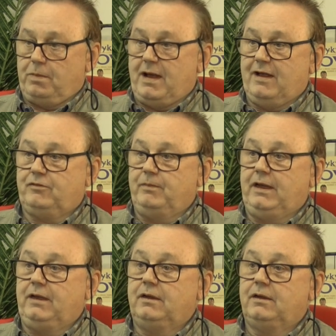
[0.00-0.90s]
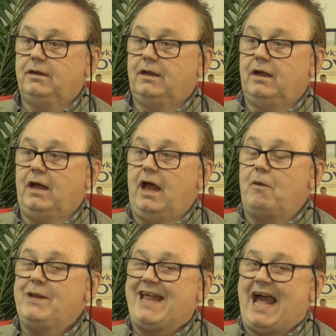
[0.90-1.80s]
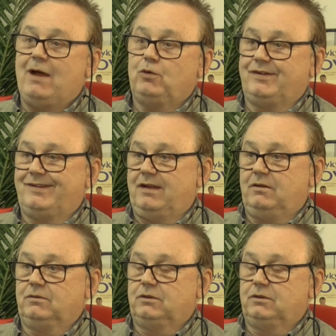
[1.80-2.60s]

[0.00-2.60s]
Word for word: past me without a sound.